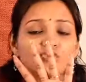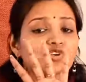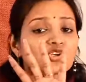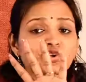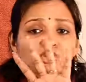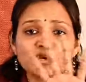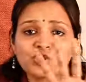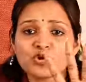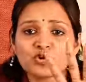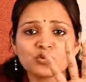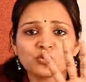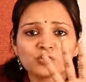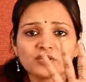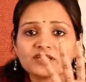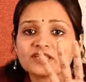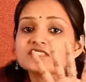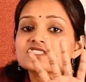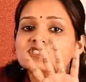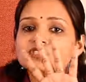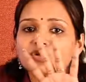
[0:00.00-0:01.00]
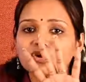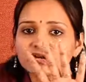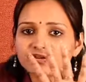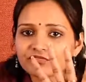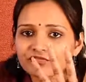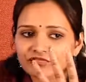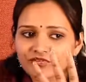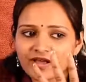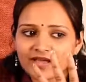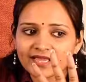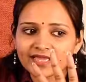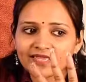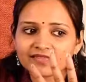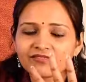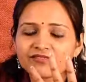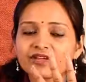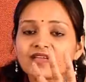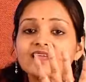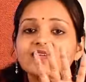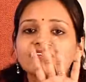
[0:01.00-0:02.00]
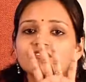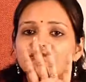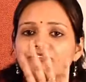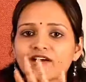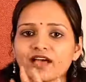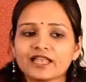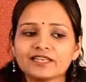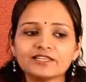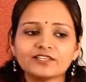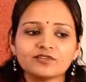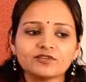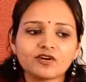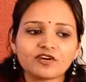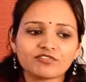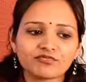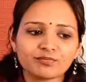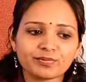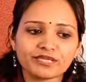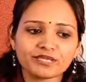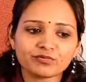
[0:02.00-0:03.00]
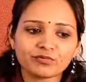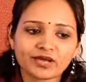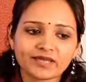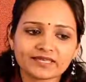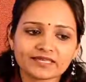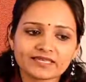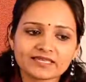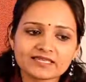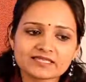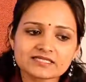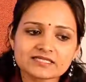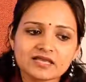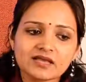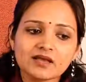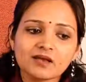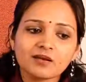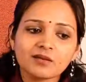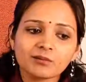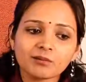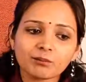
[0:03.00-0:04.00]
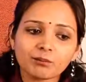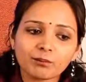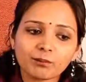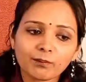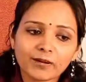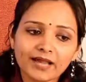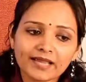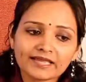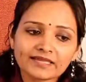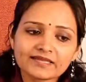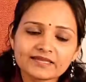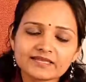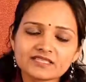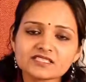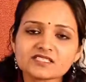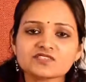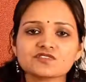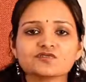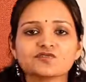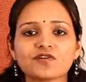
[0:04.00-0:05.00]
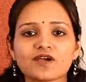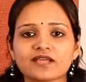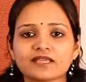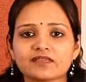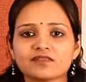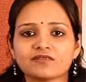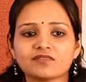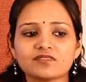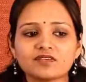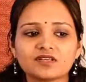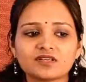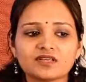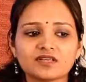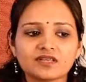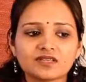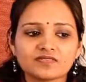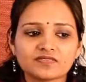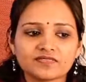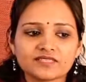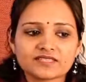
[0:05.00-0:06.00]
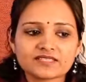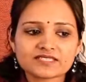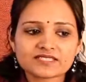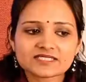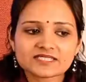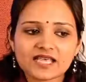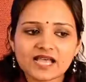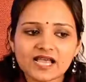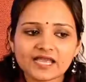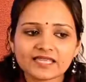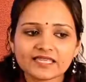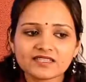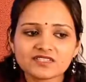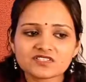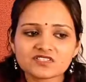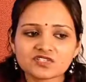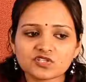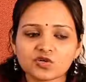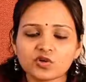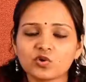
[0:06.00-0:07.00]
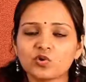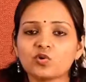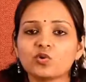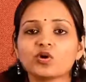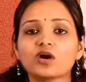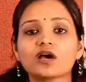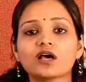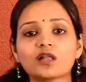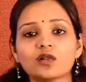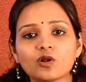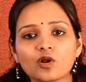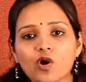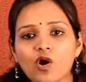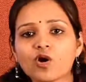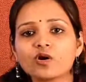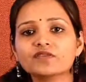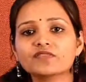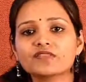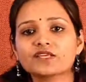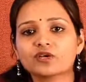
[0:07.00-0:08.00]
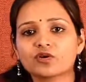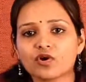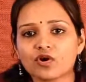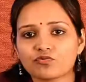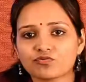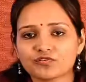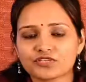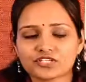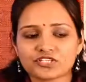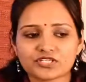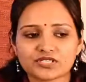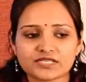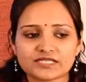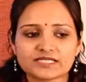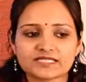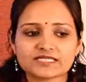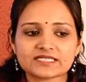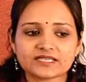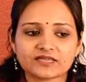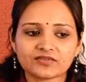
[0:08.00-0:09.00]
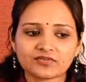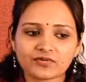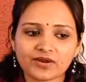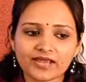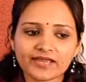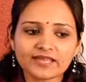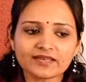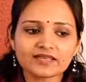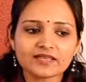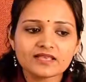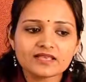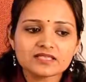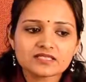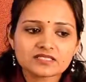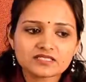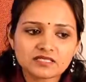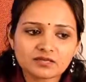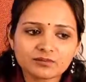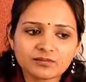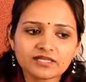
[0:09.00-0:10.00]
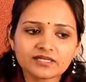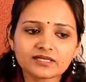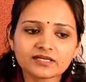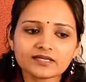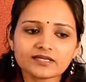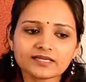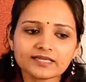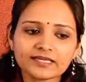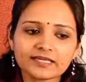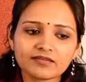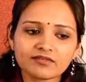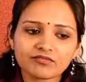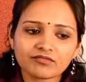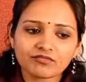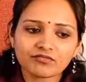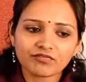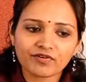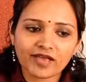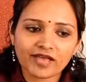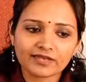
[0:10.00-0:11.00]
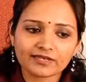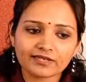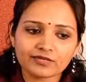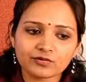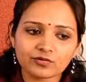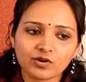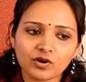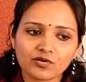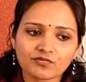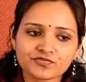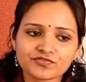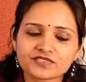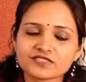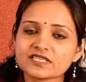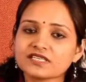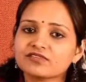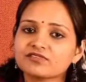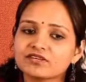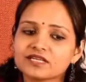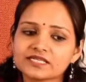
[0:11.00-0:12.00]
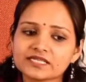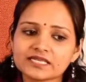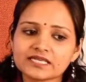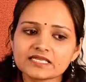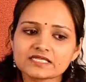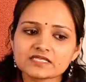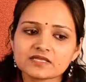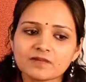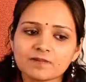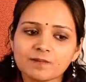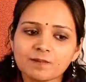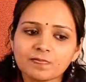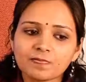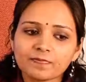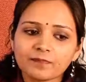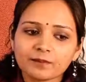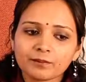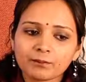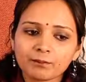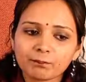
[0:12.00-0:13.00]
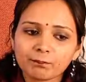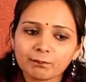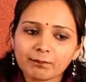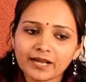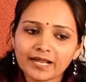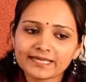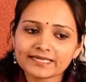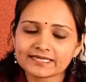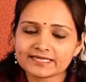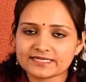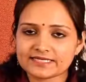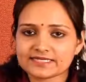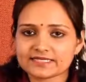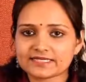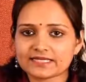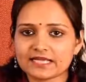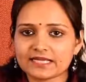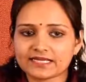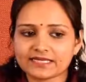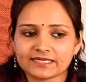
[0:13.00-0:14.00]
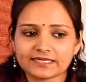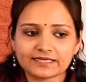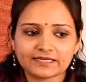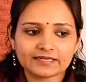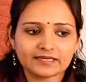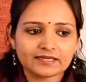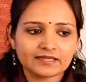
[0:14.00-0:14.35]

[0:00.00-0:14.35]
No, it's not 5. Value of b1 is minus 5. The signs go along the coefficients, right? Similarly, value of c1 is minus 9.